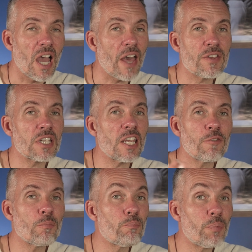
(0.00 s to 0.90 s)
and there's an
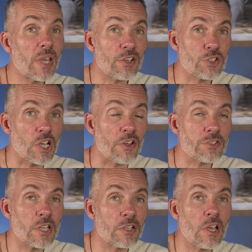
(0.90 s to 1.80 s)
even bigger
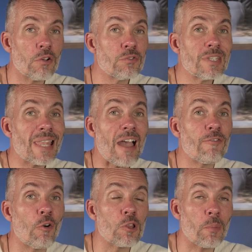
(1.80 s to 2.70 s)
chance they'll know
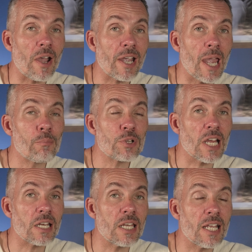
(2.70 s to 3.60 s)
naff all about camera
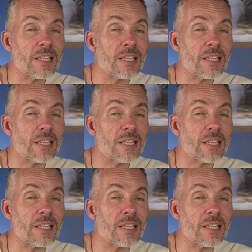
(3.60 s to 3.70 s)
technique,